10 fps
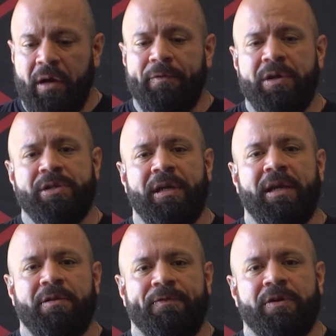
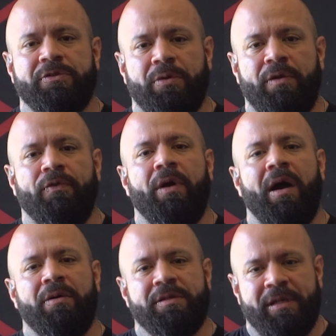originally in the first twenty-four
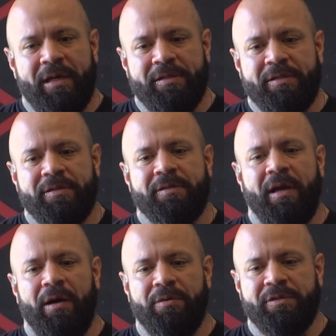hours, yes,
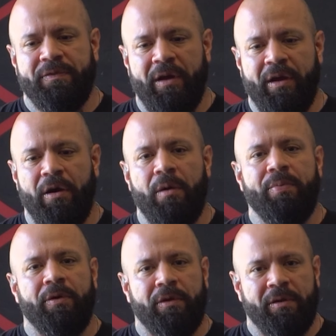I was very
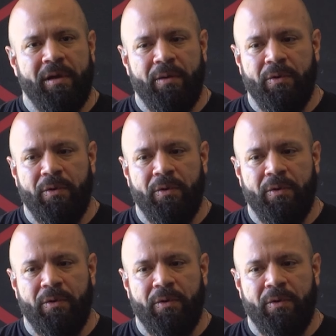heartbroken.